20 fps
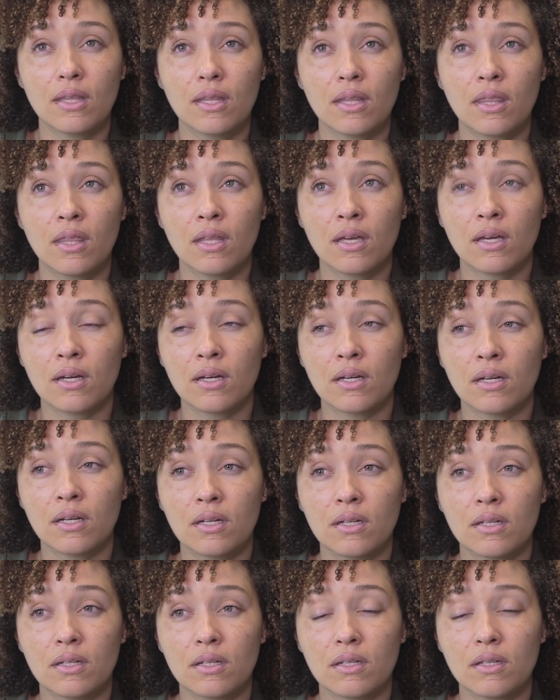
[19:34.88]

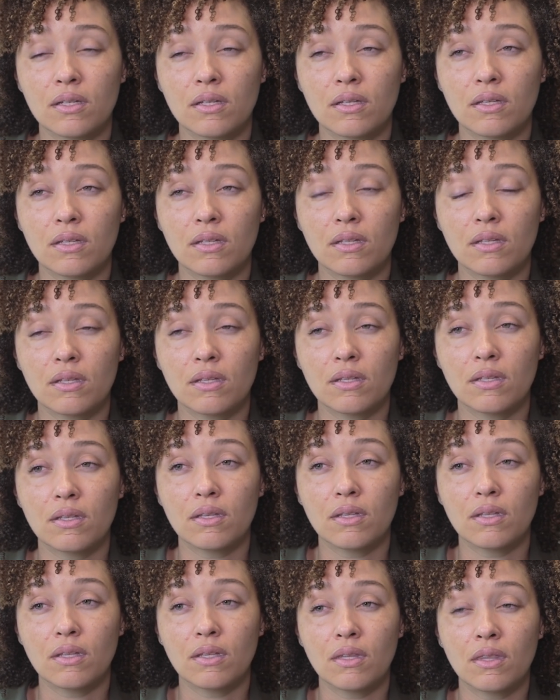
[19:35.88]
the
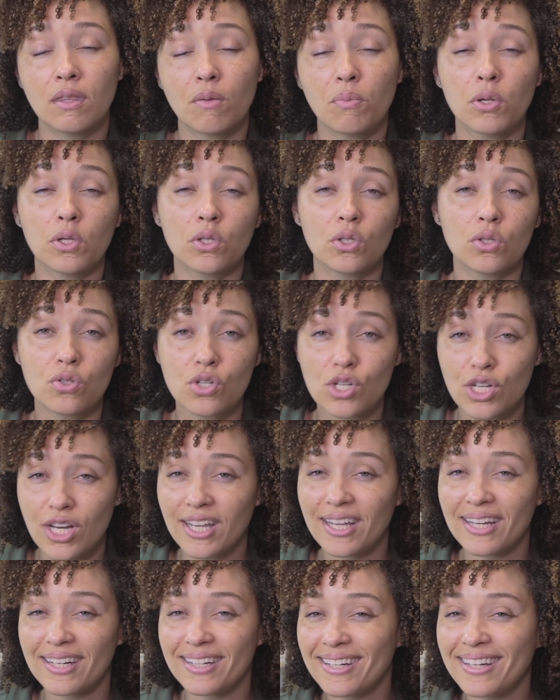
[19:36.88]

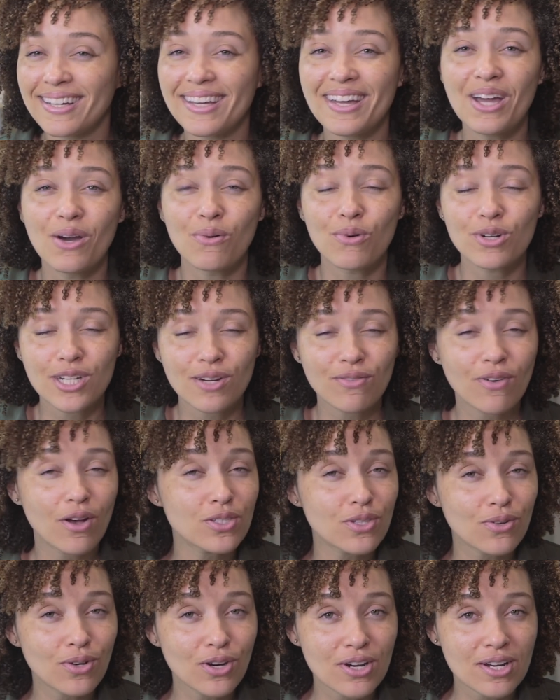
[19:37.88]
pollution, which I've
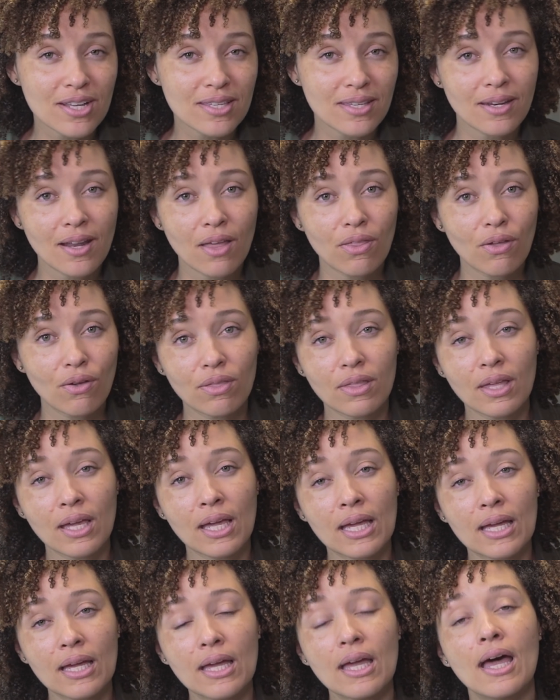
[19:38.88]
also heard is another
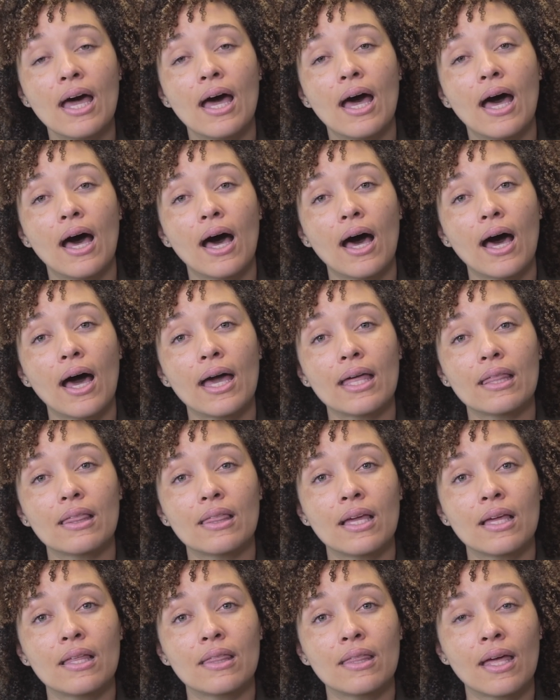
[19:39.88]
thing. I
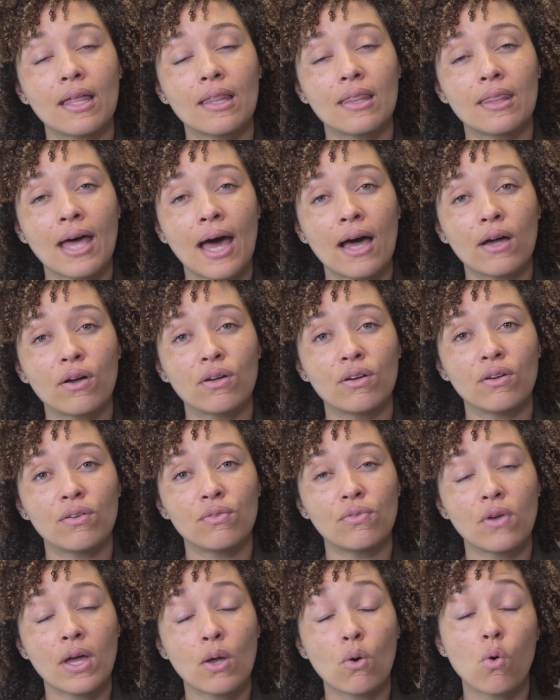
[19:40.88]
think that could
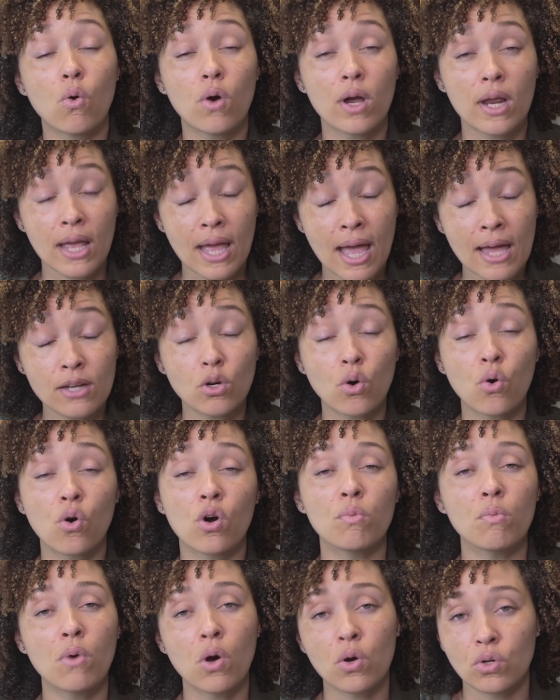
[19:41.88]
have, and a
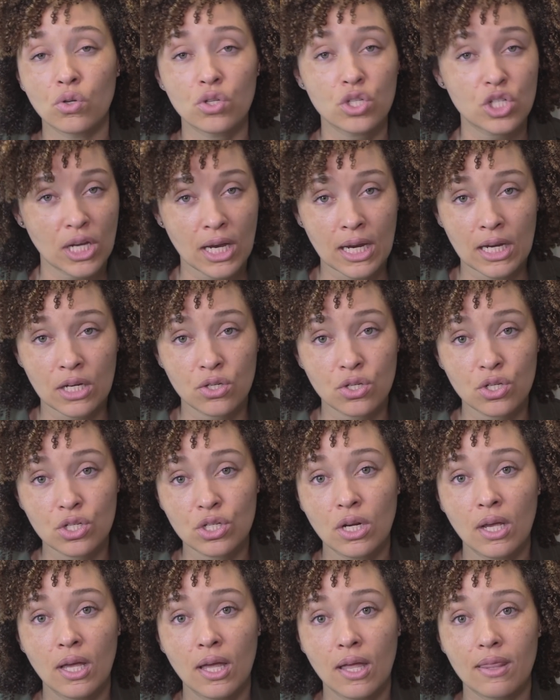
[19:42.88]
hormonal
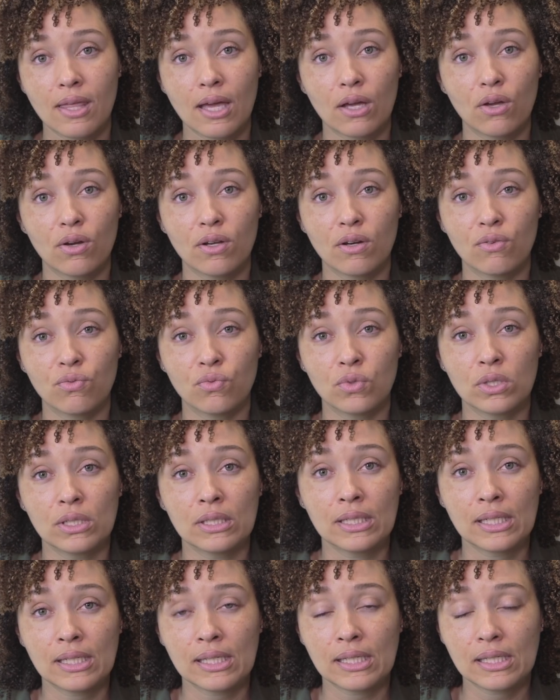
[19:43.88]
change that could have
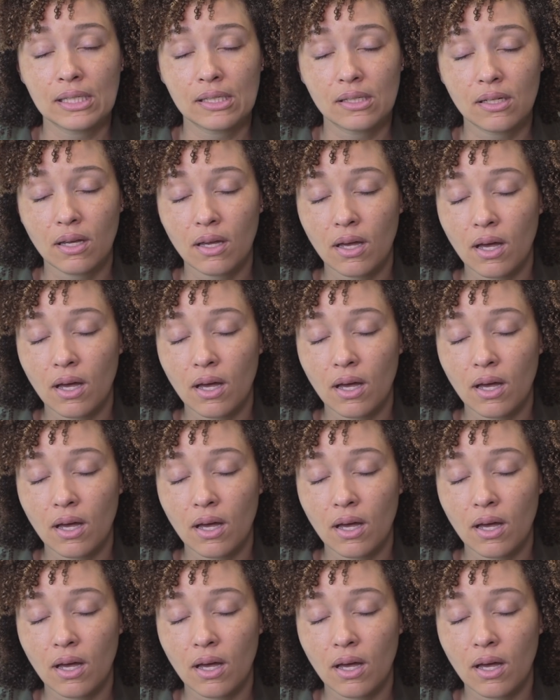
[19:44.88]
really